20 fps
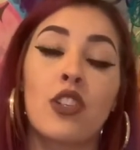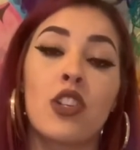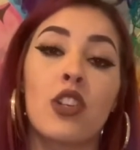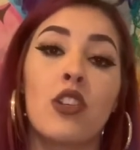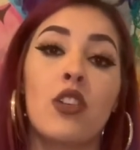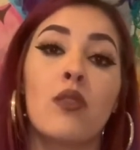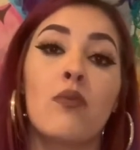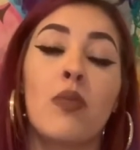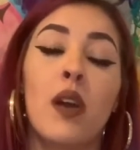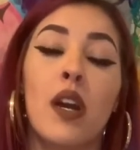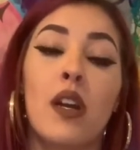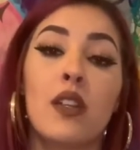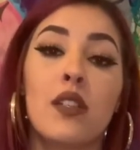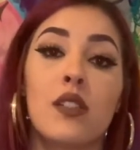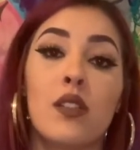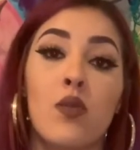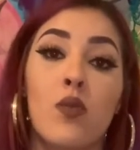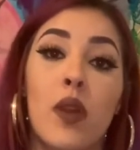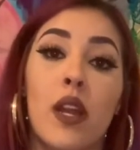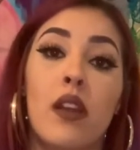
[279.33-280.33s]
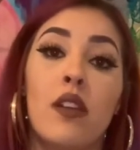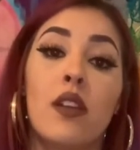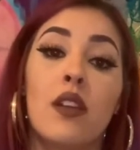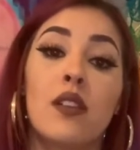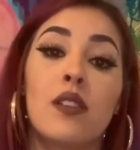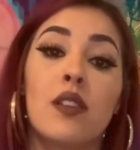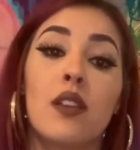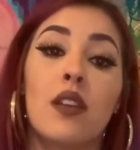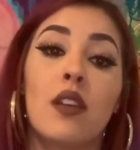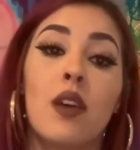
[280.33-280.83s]
to your body's
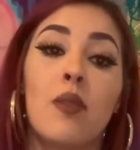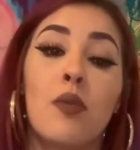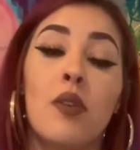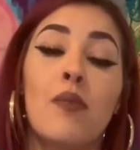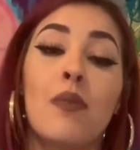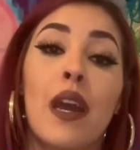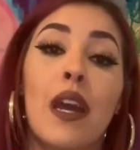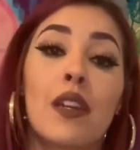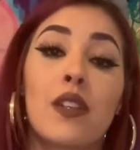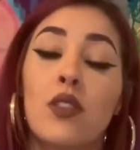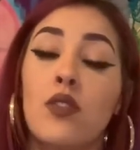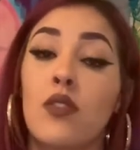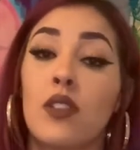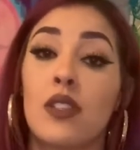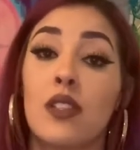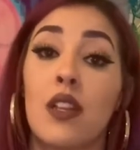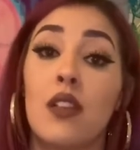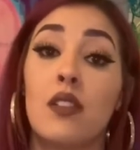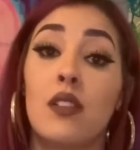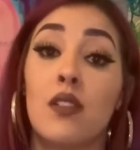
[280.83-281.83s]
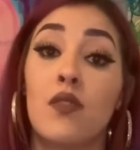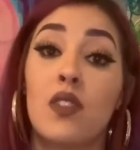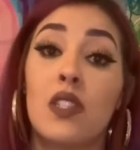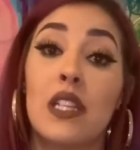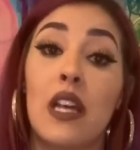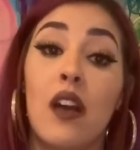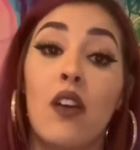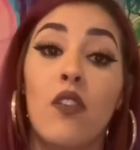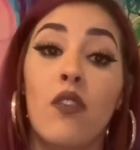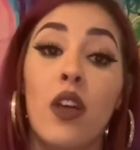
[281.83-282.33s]
awareness and coming back to a sense of
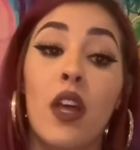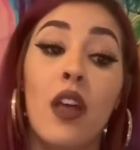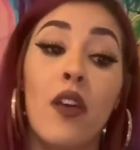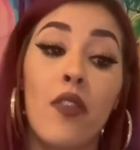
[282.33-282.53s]
self.